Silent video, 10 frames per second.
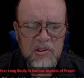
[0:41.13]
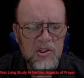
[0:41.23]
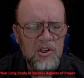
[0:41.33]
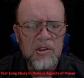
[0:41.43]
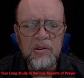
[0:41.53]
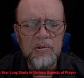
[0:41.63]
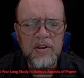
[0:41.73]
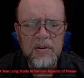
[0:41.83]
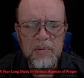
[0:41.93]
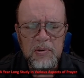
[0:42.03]
children
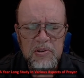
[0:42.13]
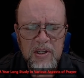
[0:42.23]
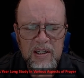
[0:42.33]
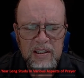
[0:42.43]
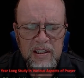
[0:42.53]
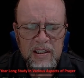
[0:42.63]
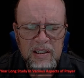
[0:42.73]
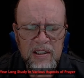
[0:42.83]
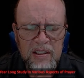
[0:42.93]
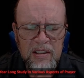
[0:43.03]
of the Most High
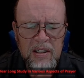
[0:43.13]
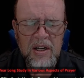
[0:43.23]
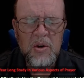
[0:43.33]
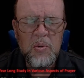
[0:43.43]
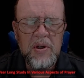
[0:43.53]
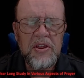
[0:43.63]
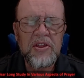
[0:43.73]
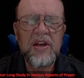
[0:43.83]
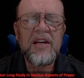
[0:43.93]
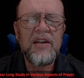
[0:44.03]
God. We
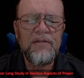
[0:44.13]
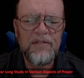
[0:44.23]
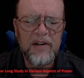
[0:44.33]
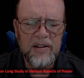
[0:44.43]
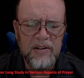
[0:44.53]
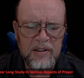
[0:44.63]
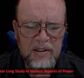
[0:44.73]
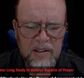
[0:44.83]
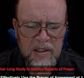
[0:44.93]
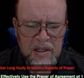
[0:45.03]
thank you, Father,
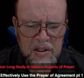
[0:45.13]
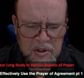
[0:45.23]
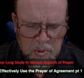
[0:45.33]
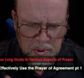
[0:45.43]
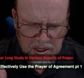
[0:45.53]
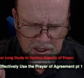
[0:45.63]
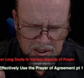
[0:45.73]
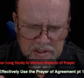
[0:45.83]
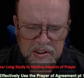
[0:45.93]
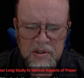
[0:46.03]
that we are
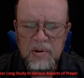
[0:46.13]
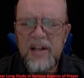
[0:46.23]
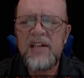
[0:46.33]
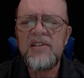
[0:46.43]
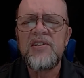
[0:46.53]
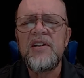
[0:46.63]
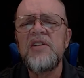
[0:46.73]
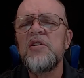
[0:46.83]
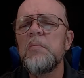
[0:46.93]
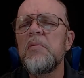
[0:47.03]
under grace and
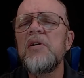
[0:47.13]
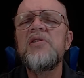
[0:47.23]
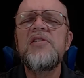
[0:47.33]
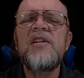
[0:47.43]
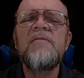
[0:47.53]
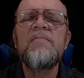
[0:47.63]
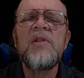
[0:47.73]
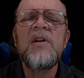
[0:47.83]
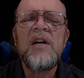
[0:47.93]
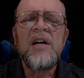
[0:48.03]
under mercy,
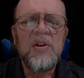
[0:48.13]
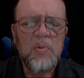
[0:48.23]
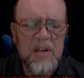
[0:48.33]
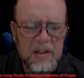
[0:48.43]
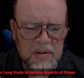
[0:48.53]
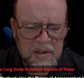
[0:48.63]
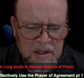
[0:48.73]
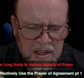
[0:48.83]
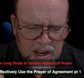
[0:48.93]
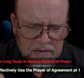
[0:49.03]
that we can
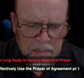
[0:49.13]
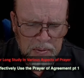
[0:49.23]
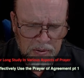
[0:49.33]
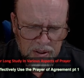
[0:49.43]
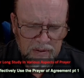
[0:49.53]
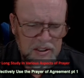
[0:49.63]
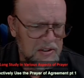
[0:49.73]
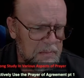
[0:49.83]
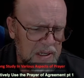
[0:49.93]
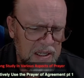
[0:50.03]
have the privilege
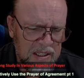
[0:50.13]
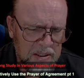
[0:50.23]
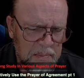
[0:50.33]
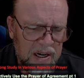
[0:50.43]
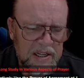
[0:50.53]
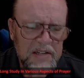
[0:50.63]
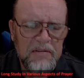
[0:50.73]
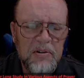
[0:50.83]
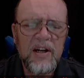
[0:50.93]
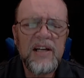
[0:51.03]
of being in the body of
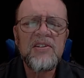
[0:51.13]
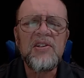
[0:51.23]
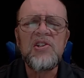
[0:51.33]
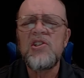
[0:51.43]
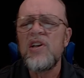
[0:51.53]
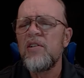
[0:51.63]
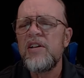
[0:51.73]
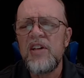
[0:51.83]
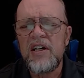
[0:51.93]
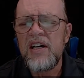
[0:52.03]
Christ and
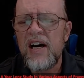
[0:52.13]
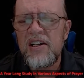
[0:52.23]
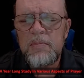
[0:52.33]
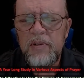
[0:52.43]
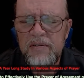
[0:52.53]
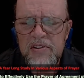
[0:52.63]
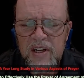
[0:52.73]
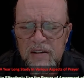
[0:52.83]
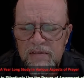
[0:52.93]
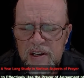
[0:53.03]
sharing the gospel of
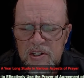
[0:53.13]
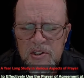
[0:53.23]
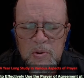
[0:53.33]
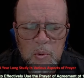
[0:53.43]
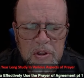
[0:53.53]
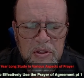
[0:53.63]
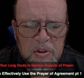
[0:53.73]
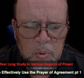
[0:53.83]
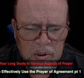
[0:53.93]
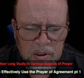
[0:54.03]
salvation with
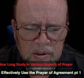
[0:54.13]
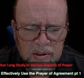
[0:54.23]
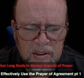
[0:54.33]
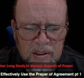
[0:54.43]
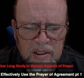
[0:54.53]
the world.